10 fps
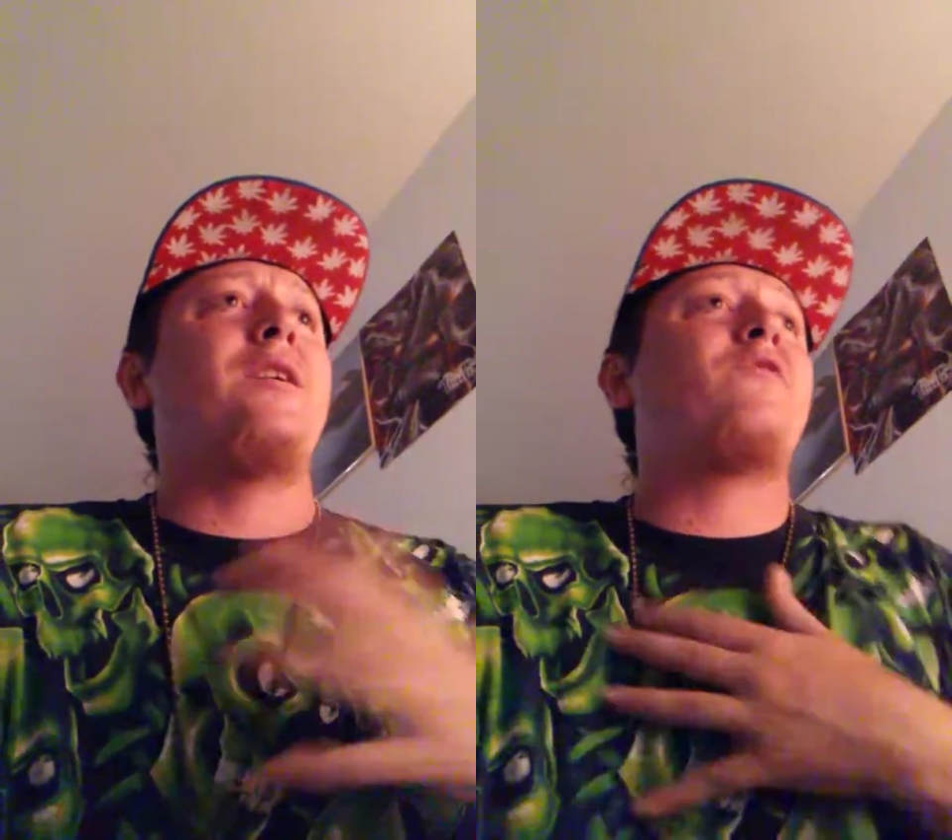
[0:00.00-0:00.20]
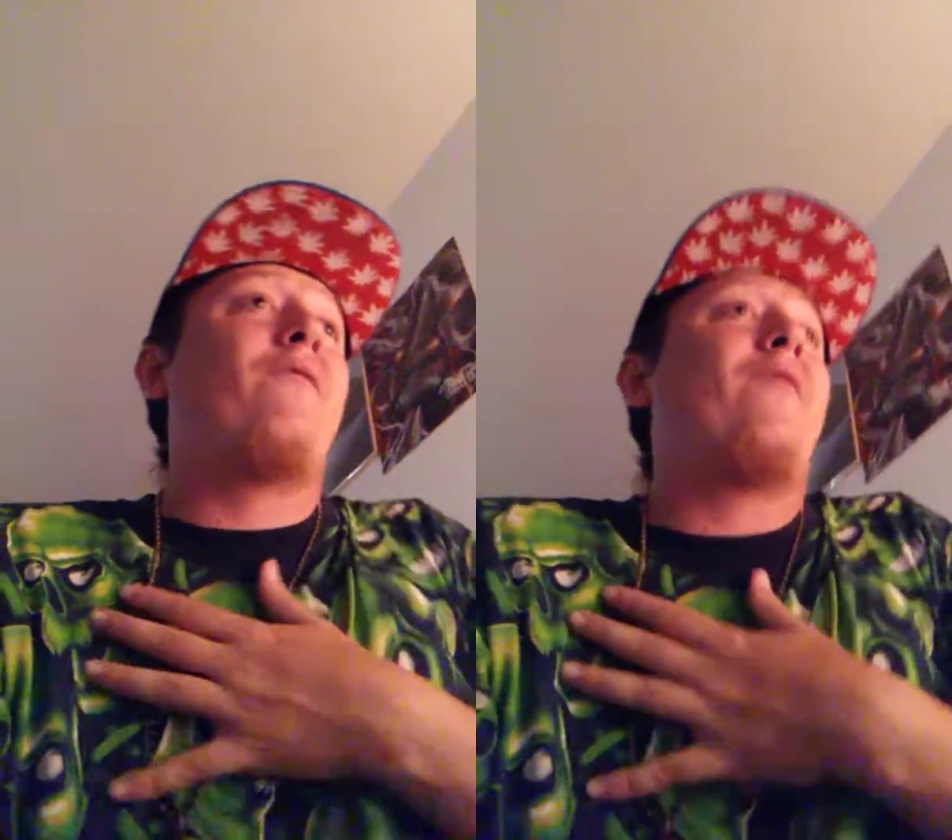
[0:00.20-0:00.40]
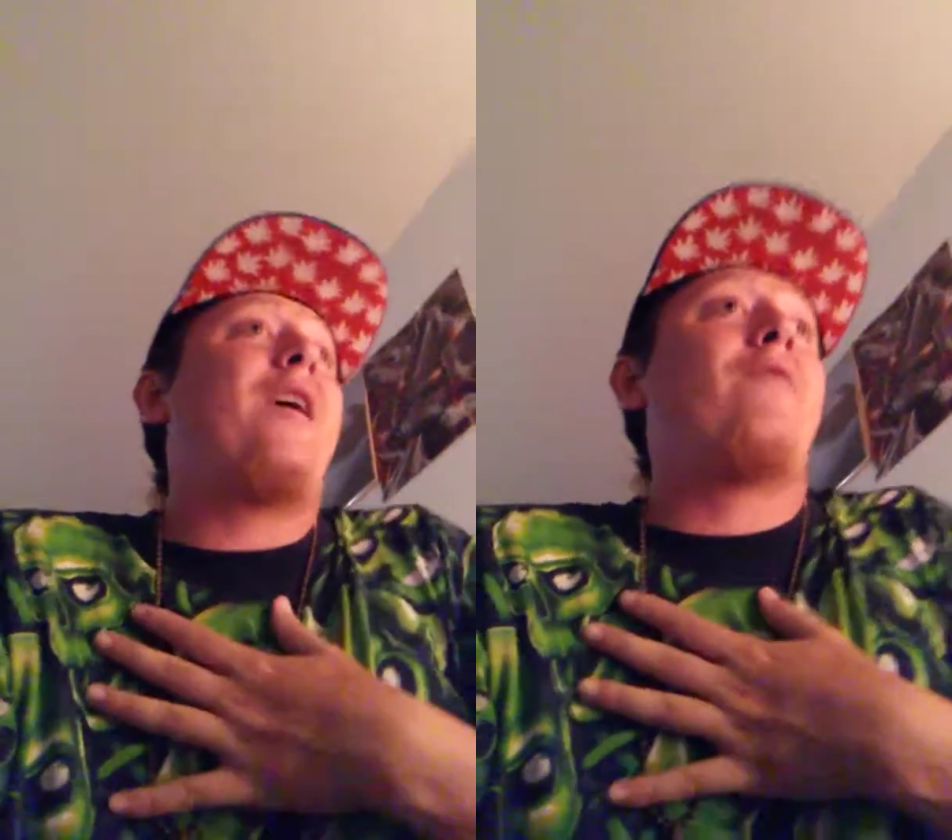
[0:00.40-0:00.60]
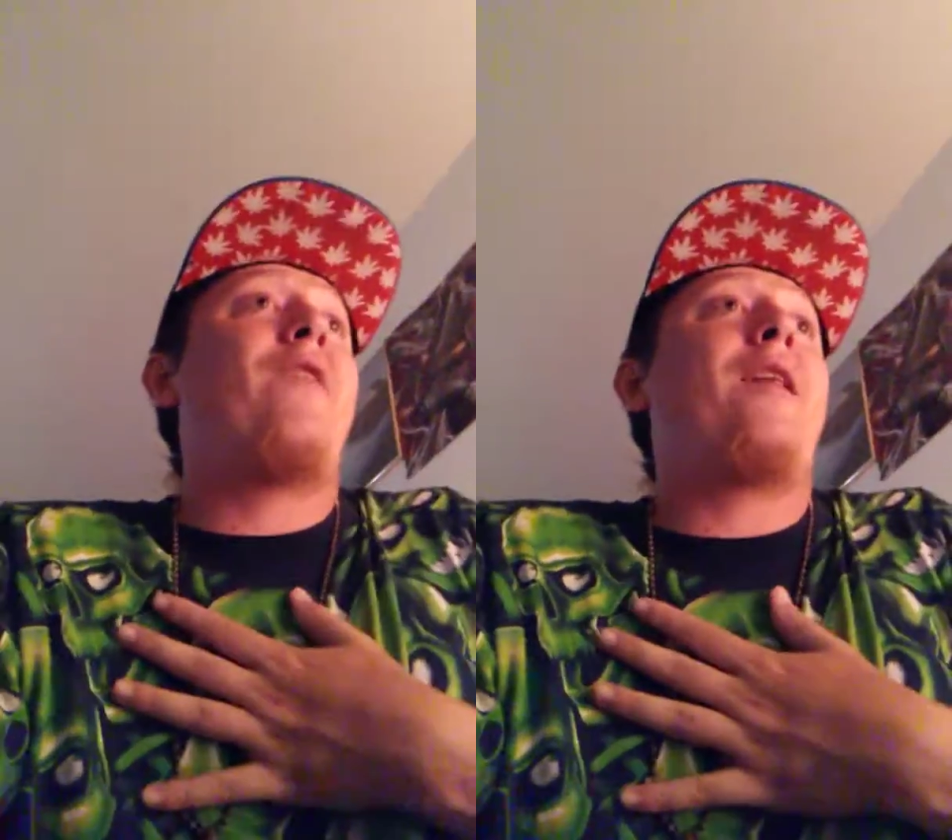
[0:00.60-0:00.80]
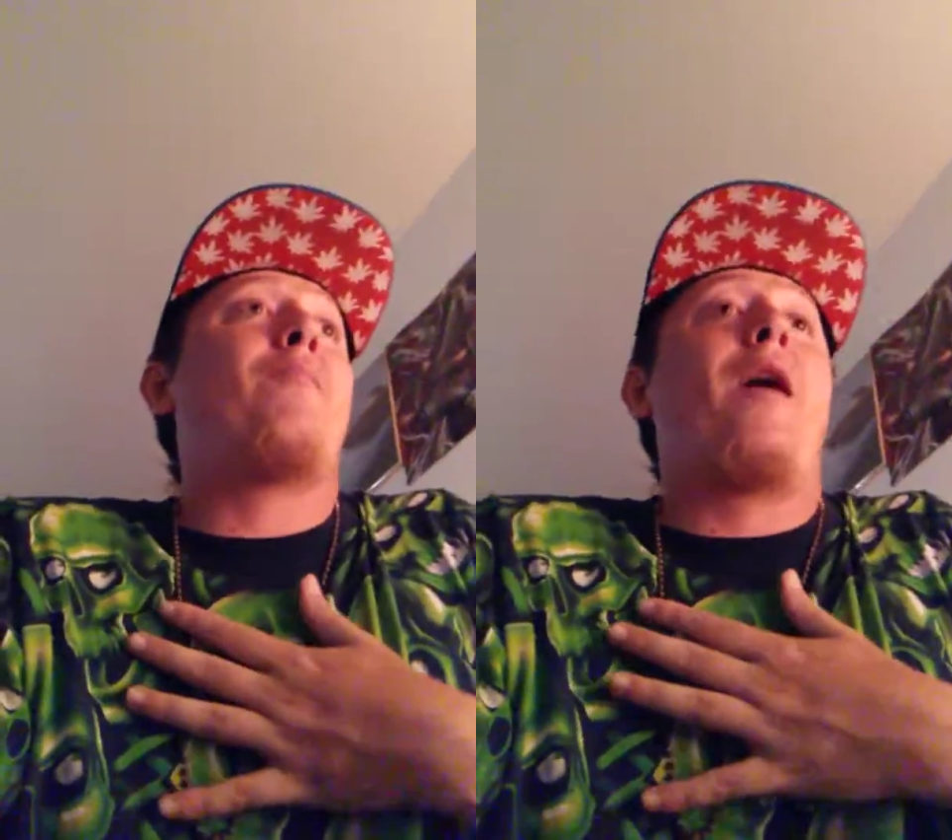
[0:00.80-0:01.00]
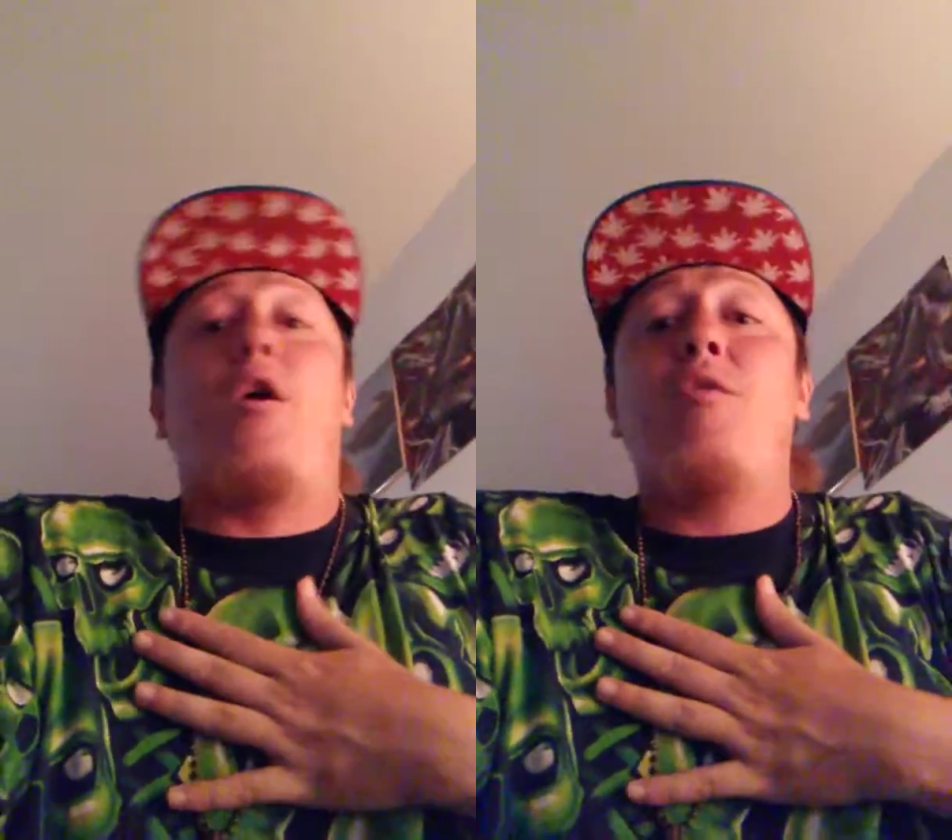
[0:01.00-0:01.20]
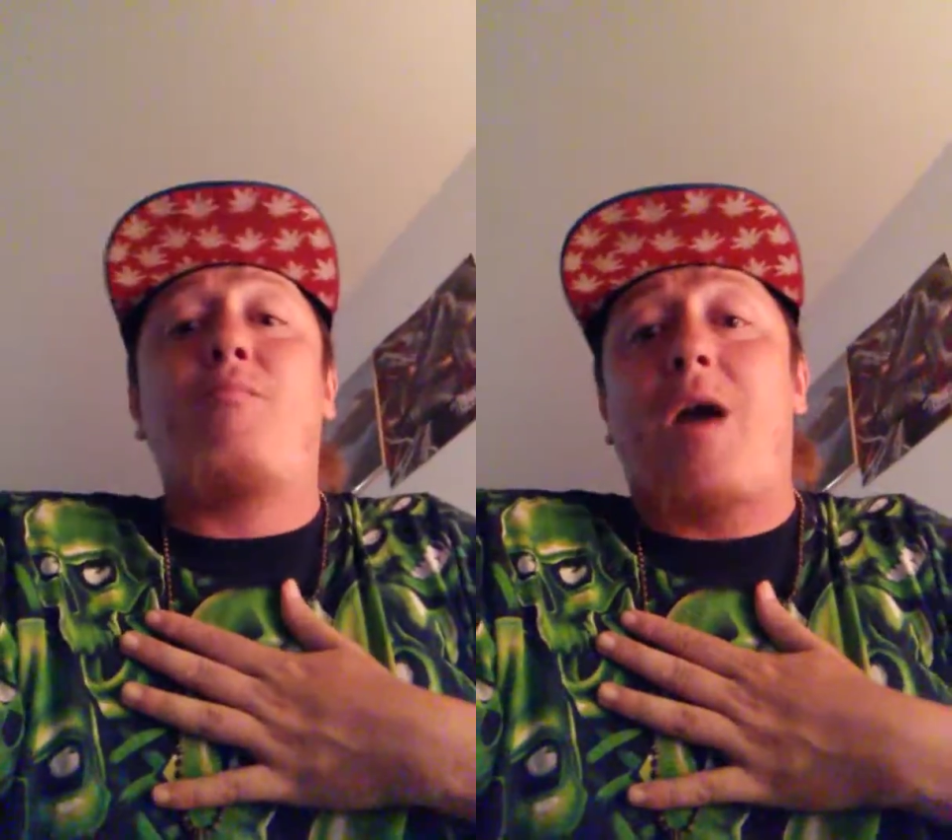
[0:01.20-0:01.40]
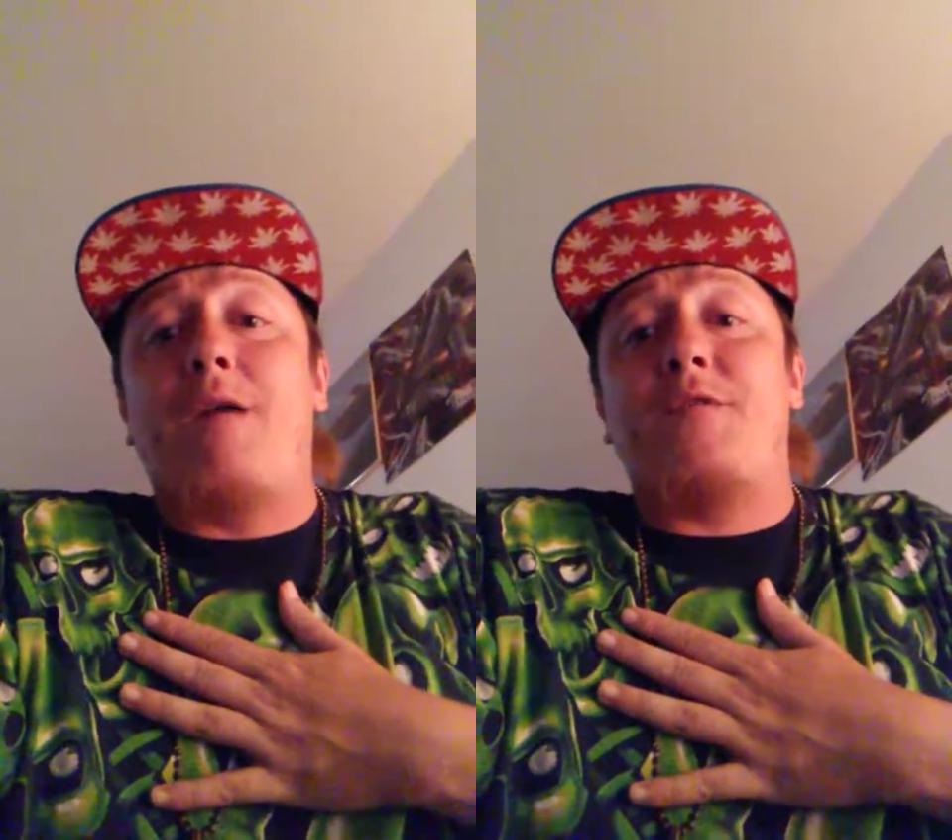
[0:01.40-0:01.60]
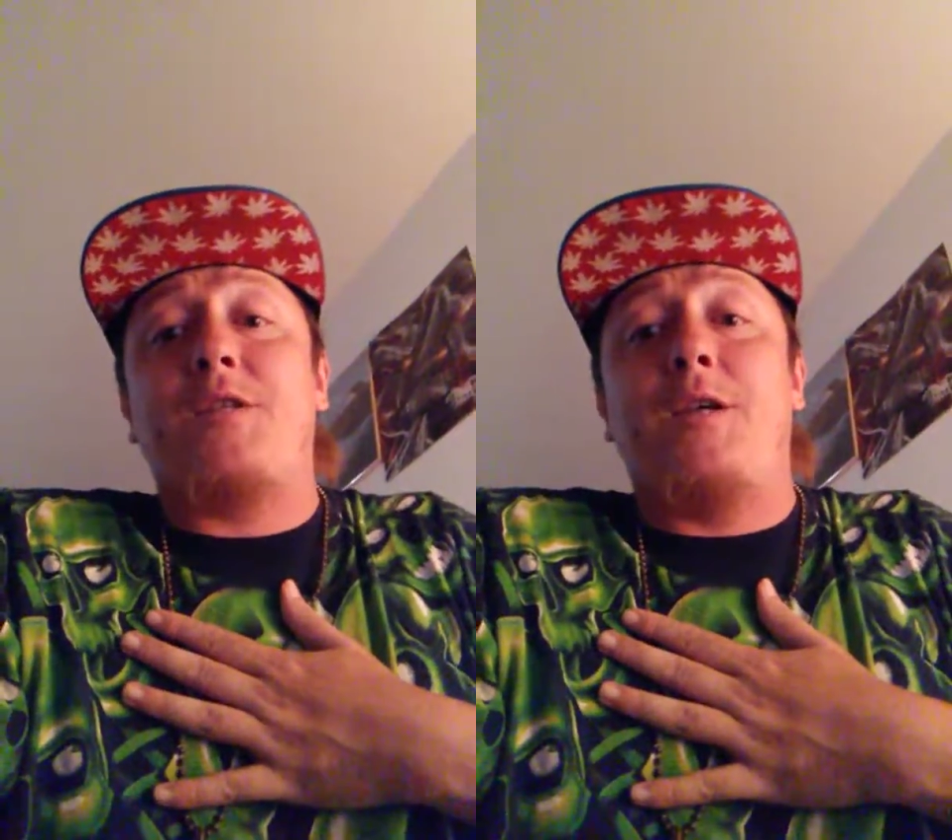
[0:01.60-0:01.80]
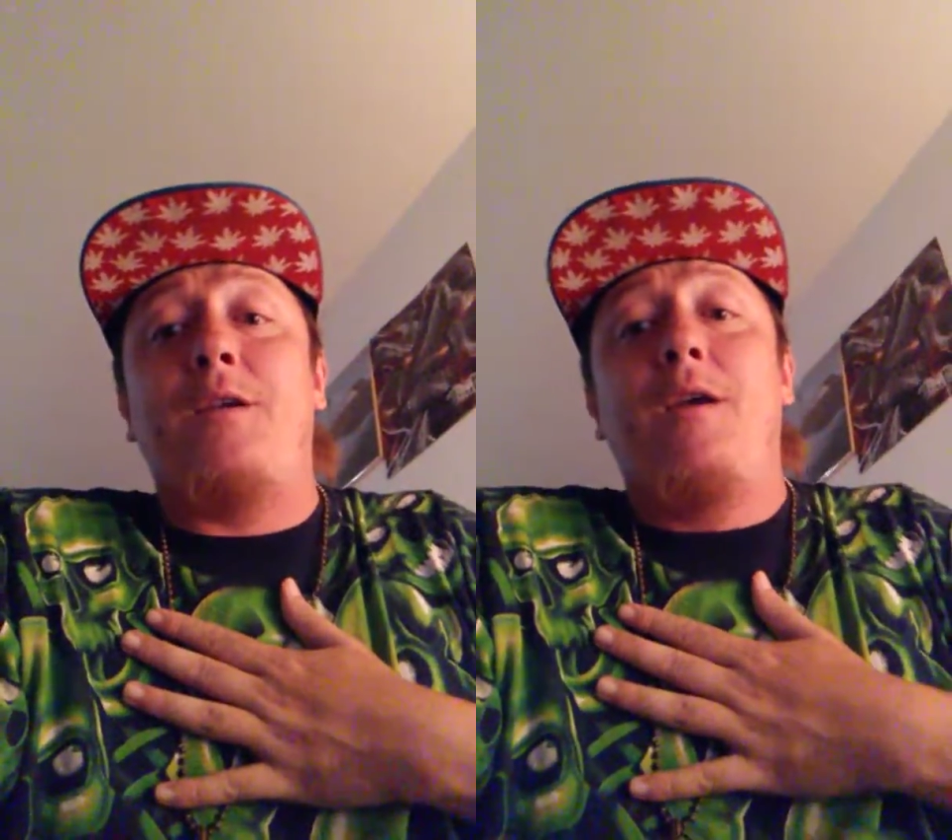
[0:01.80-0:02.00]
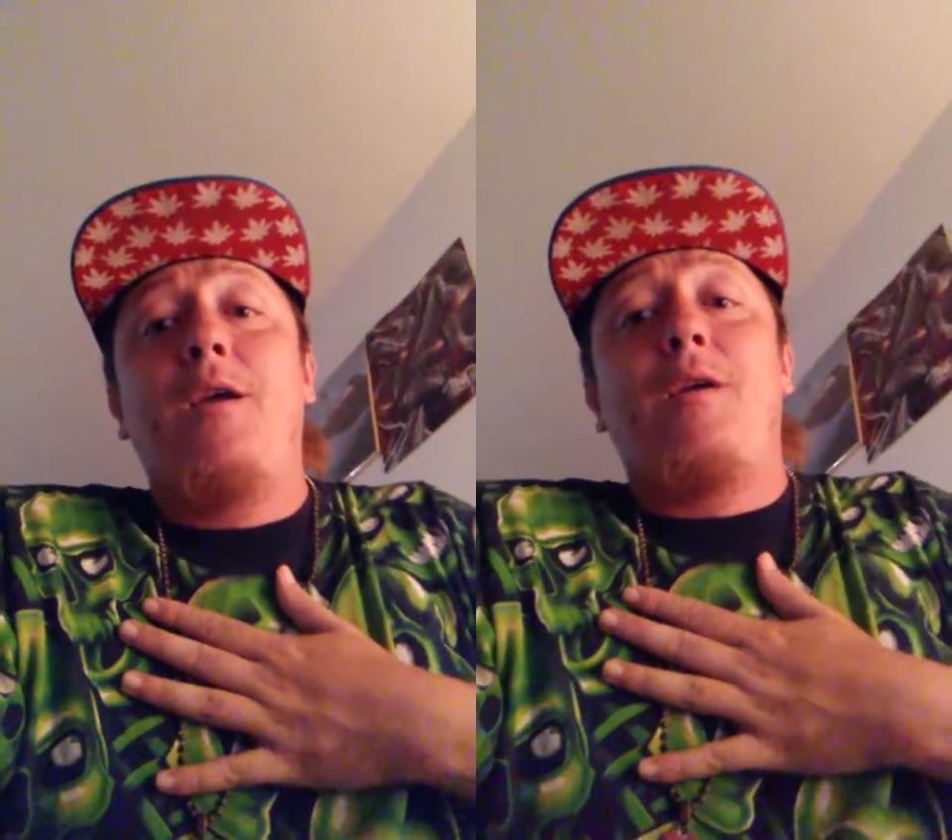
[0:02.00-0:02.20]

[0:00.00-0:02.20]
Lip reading: It's invading my own privacy